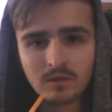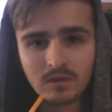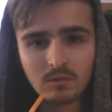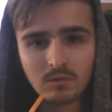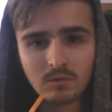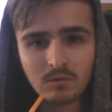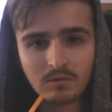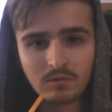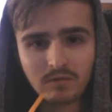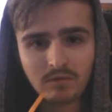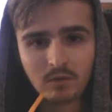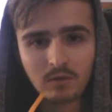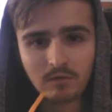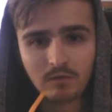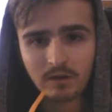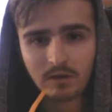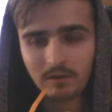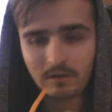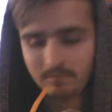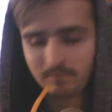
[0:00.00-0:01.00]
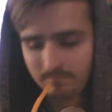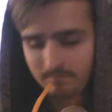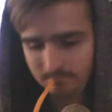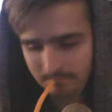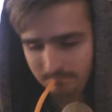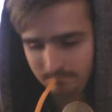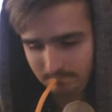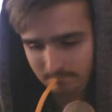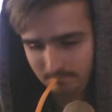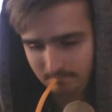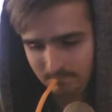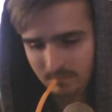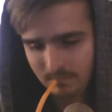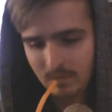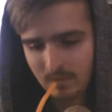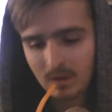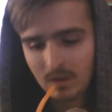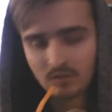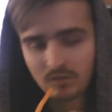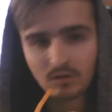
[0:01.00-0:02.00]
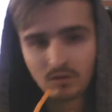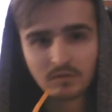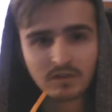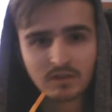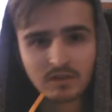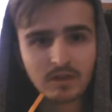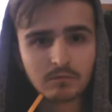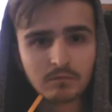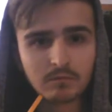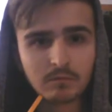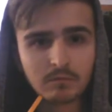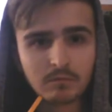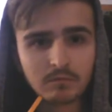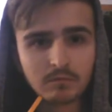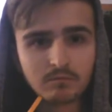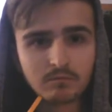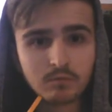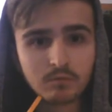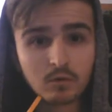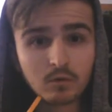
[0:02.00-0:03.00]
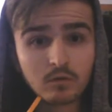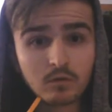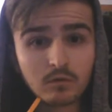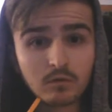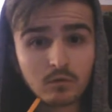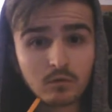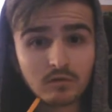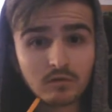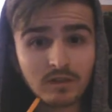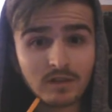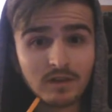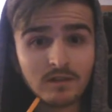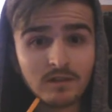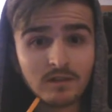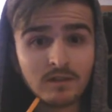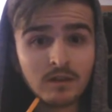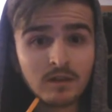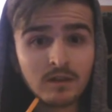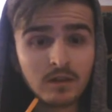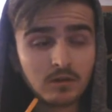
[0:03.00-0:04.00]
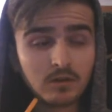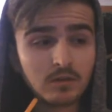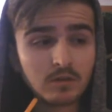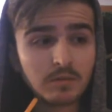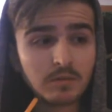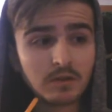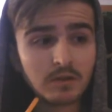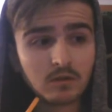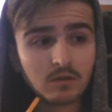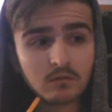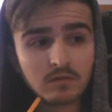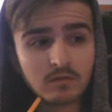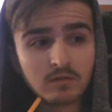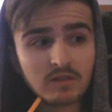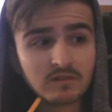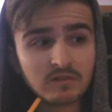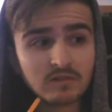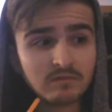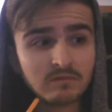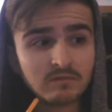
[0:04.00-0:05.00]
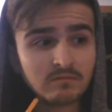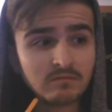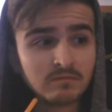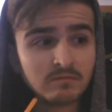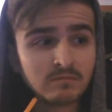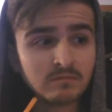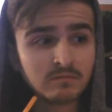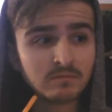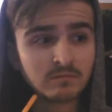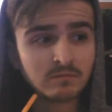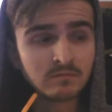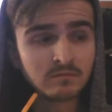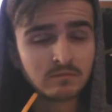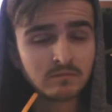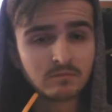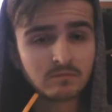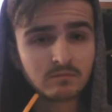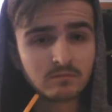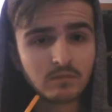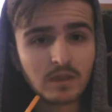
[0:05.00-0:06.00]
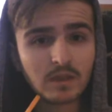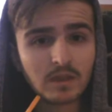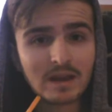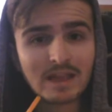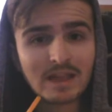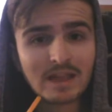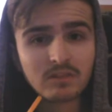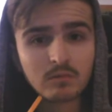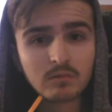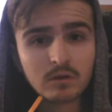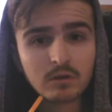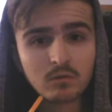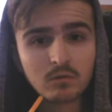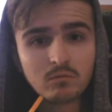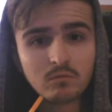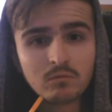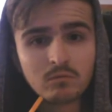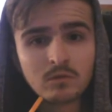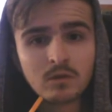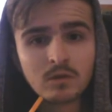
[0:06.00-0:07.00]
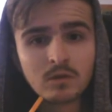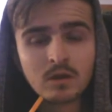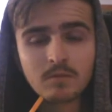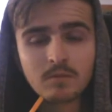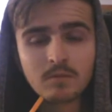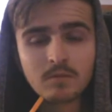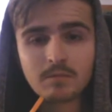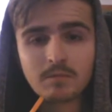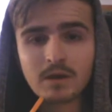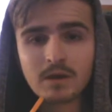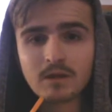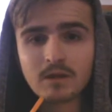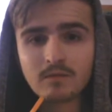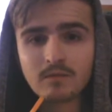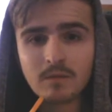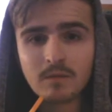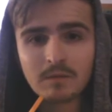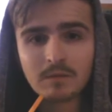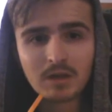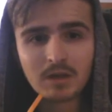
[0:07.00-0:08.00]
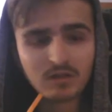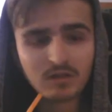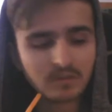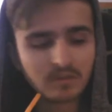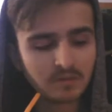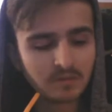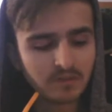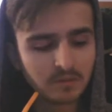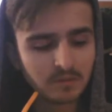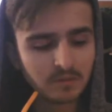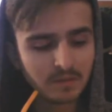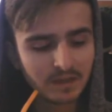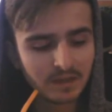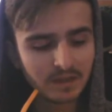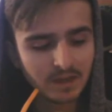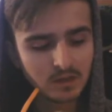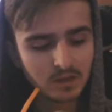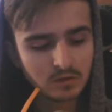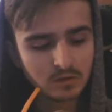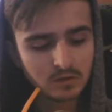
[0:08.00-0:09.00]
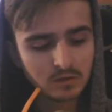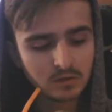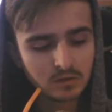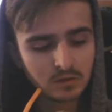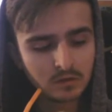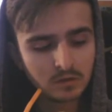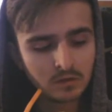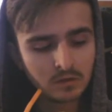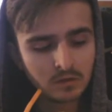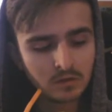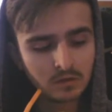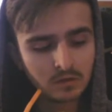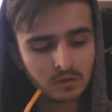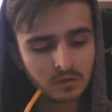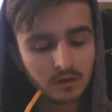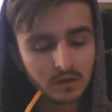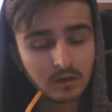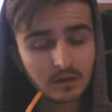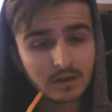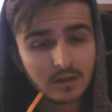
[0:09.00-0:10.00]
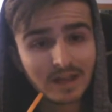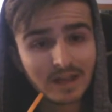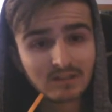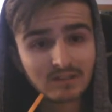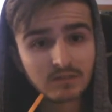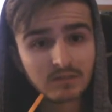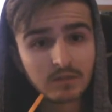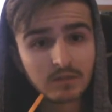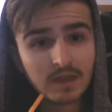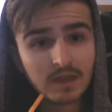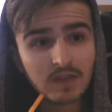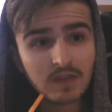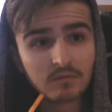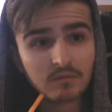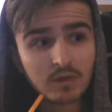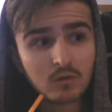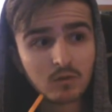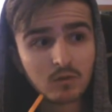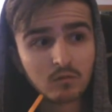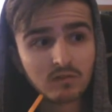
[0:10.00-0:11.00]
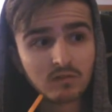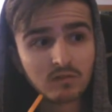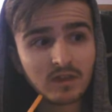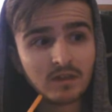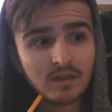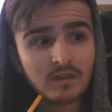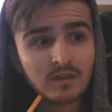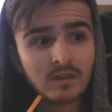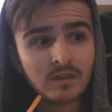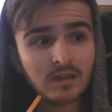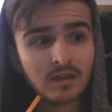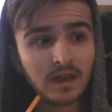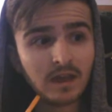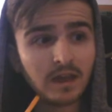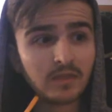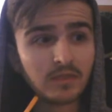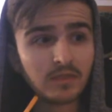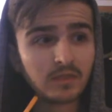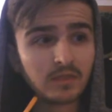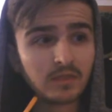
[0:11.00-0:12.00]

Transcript: So obviously, it probably could have caused that. Could have been a good reason that led to it all. But remember last time I said the medication, the laxative they gave me caused it? And the doctor at Barnet said that?